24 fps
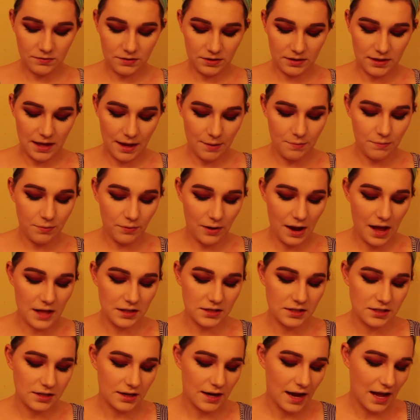with that
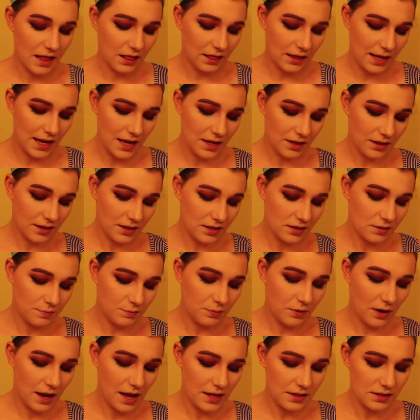bronzer. I like this
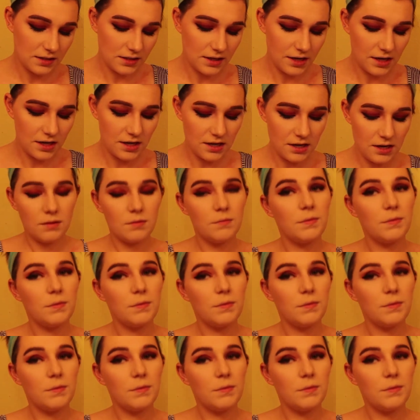bronzer,